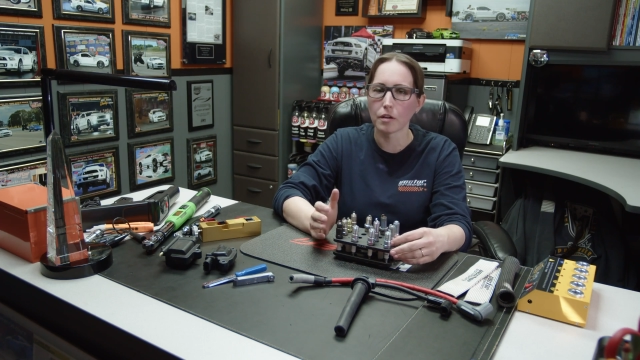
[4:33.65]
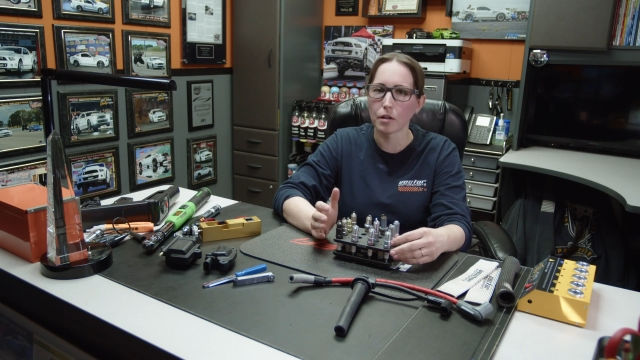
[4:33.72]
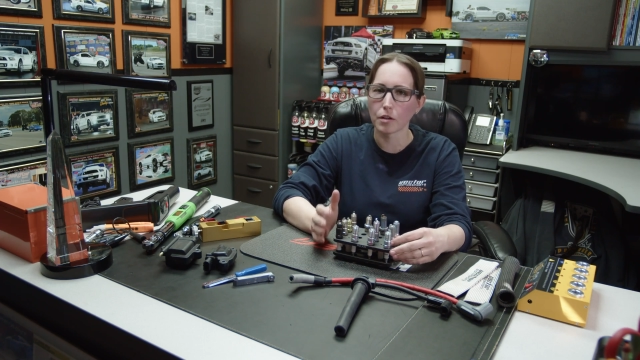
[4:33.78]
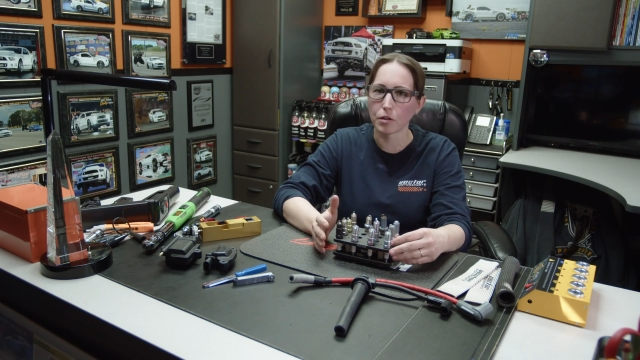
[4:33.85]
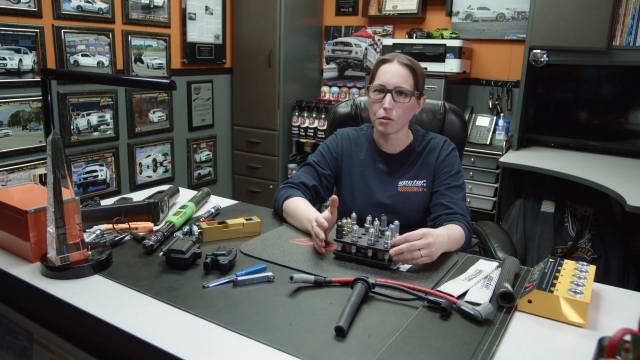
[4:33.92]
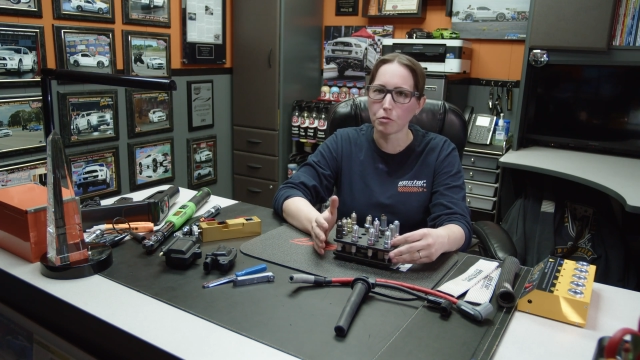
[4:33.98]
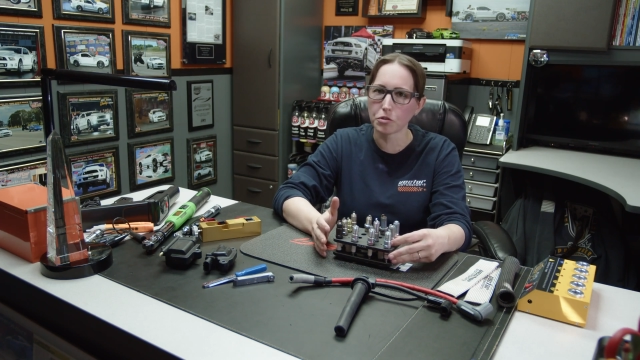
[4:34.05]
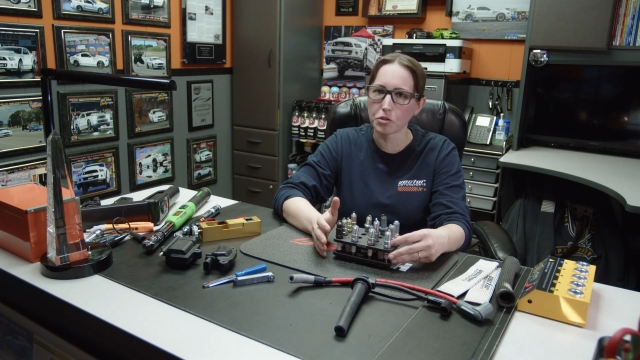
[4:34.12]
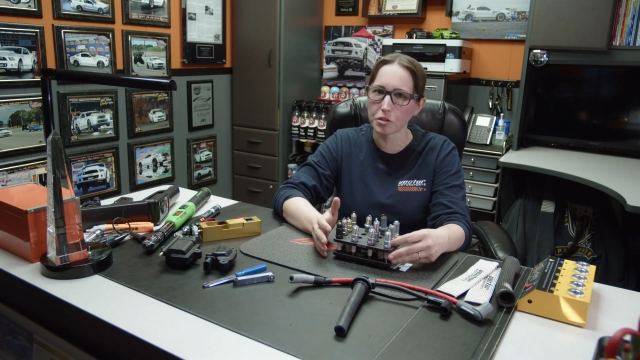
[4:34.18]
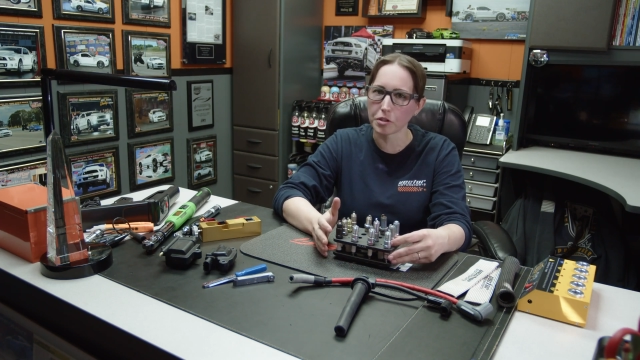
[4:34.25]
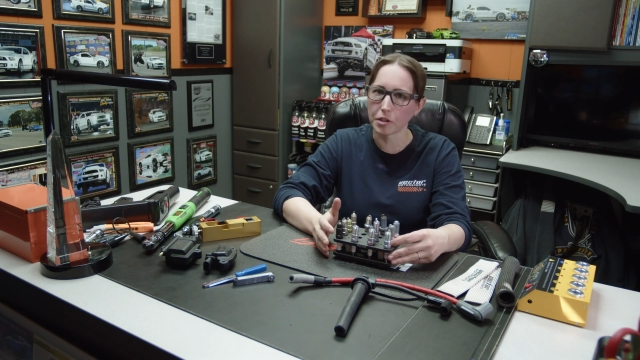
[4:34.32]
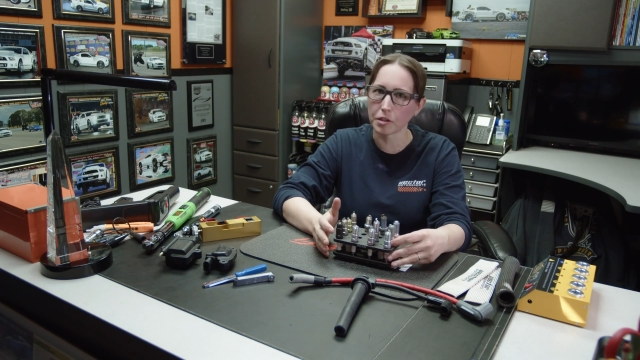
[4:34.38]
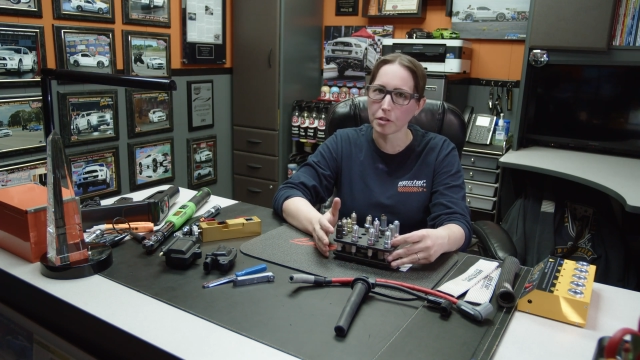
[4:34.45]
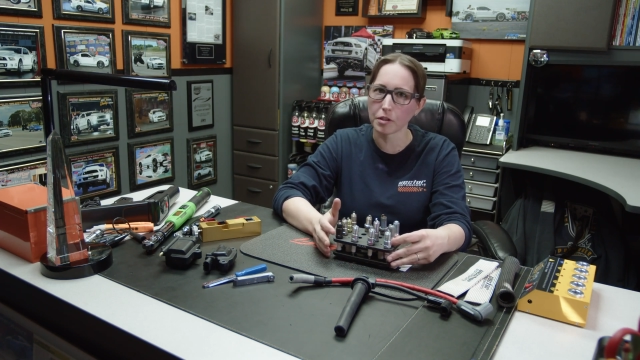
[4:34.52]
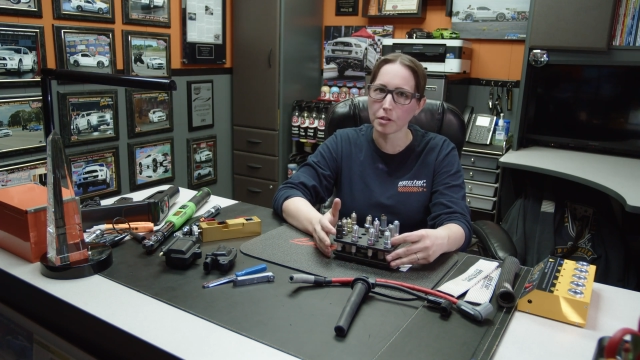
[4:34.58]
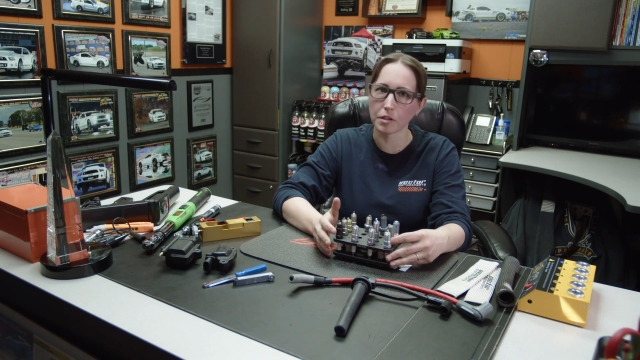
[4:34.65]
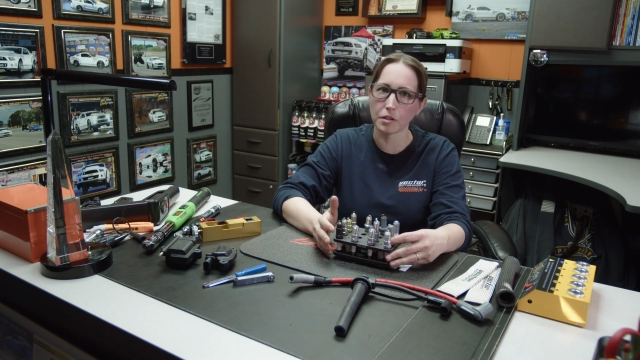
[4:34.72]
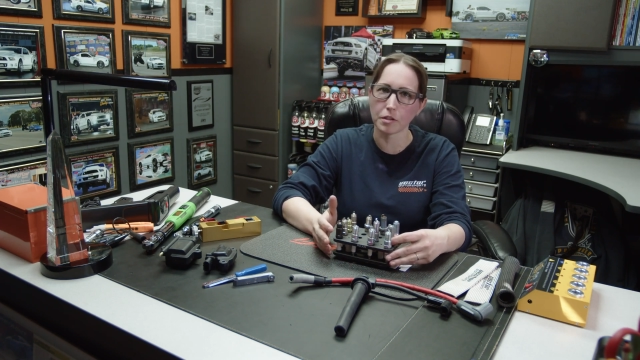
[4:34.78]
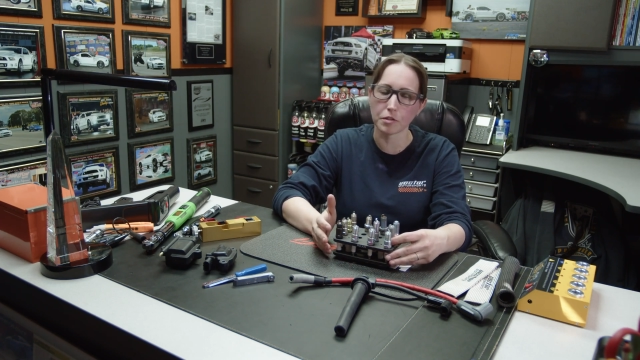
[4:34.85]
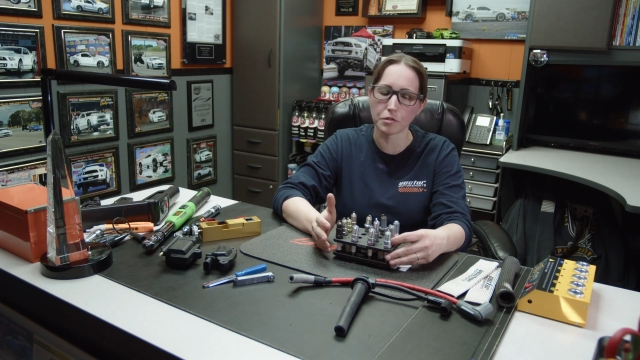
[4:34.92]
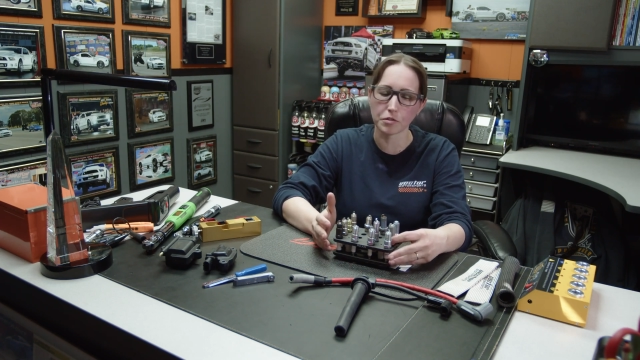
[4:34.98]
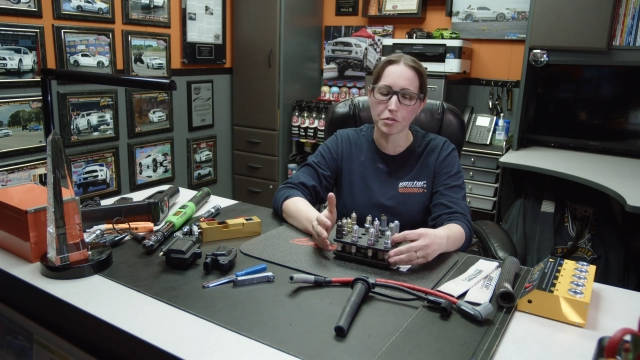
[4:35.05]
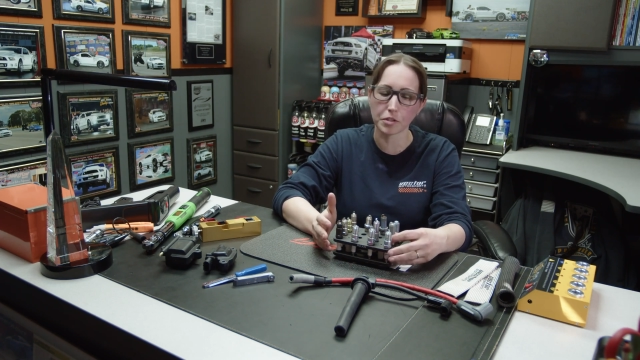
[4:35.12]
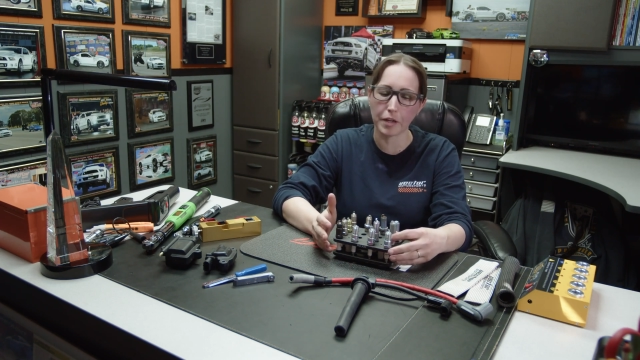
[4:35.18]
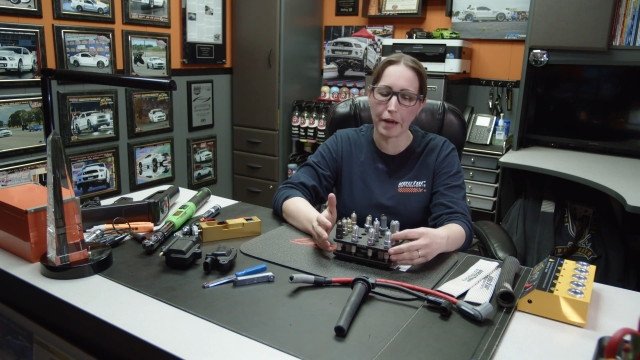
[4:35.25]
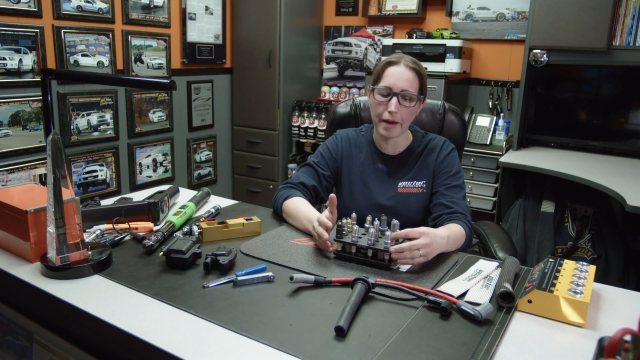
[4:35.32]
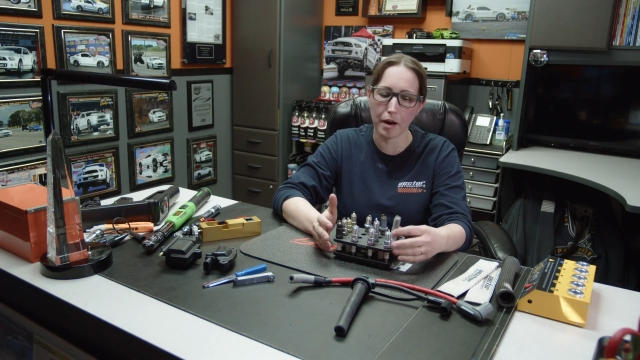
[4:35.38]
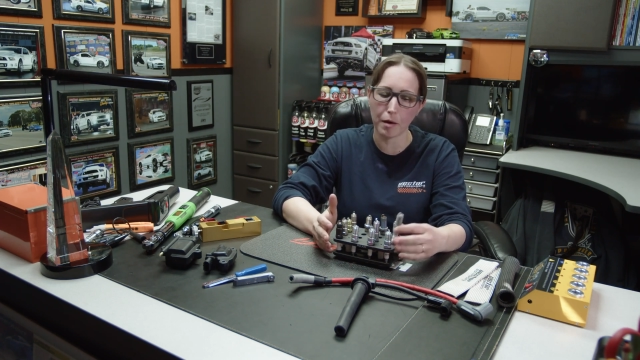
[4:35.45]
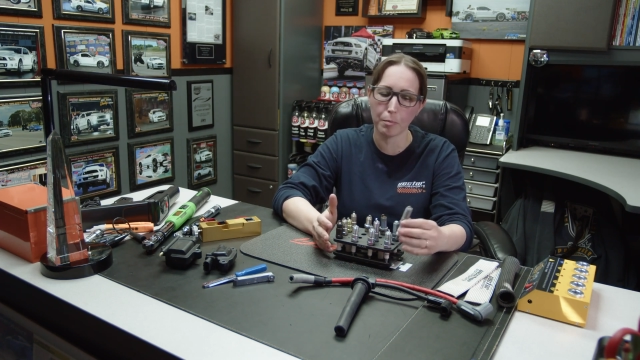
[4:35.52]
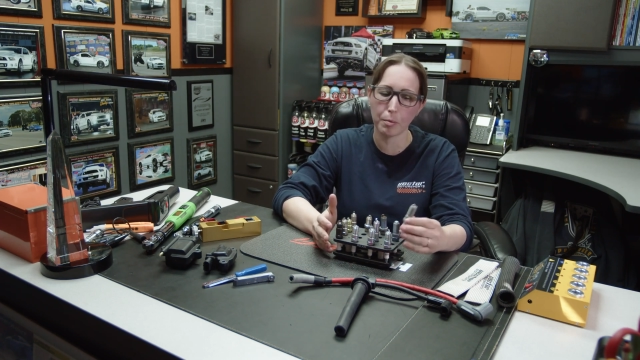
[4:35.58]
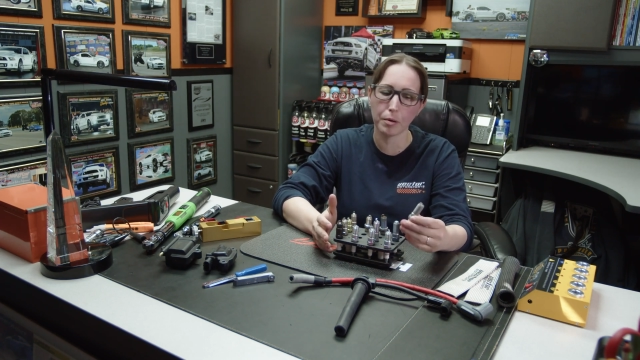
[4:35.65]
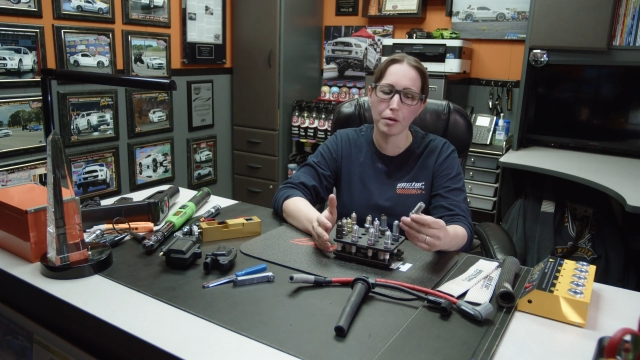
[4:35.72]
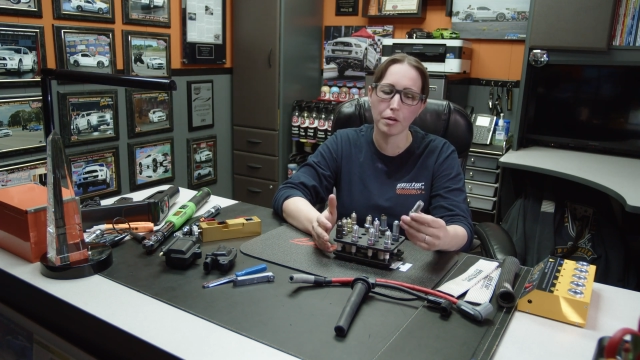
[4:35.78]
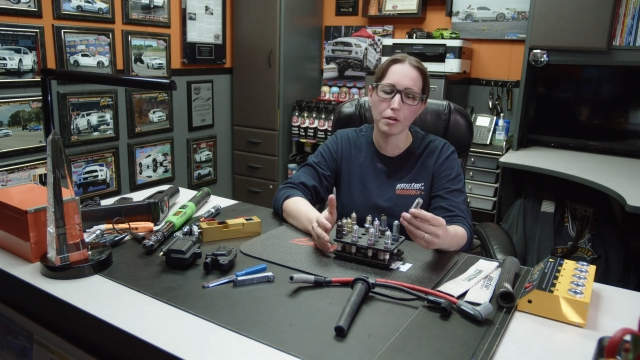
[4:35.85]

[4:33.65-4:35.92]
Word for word: a huge thing is gap.